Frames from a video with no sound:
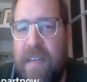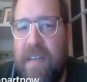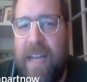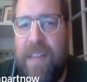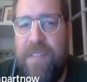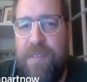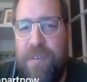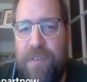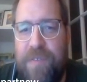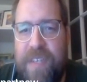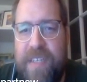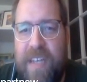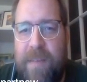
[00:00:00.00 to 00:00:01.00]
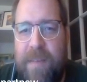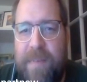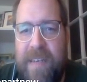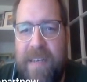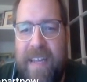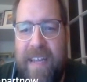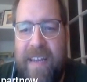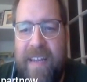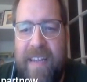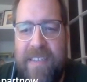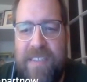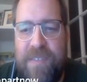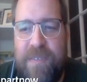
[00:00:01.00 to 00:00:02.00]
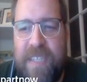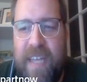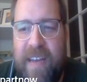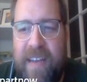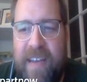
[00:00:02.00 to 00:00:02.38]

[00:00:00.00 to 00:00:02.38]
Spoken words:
I can throw it over the top, and so it's not